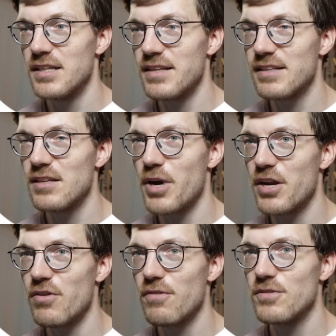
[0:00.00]
detected by
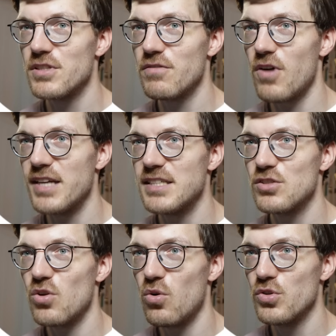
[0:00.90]
the reference device
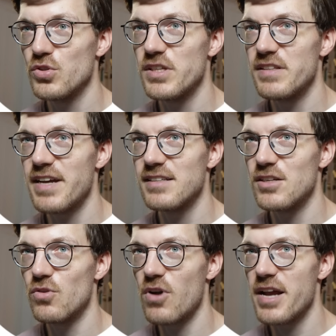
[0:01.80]
is also
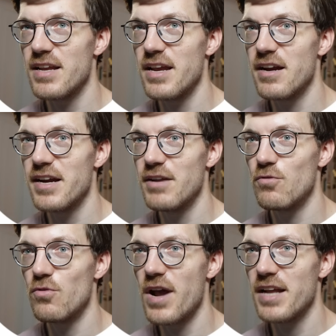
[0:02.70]
detected right here
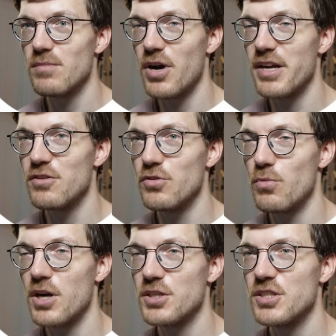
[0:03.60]
in red by the two
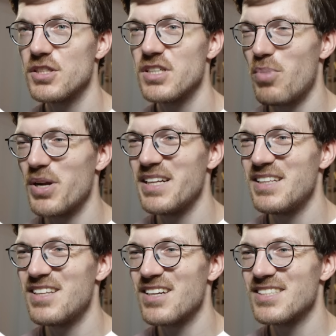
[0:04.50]
watches, but
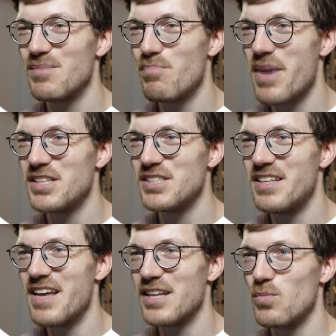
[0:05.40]
it doesn't match
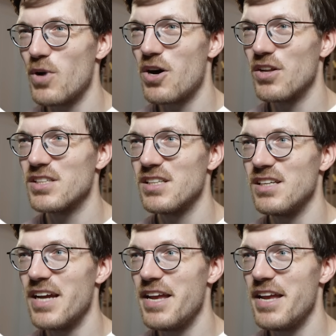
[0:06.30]
that well, honestly.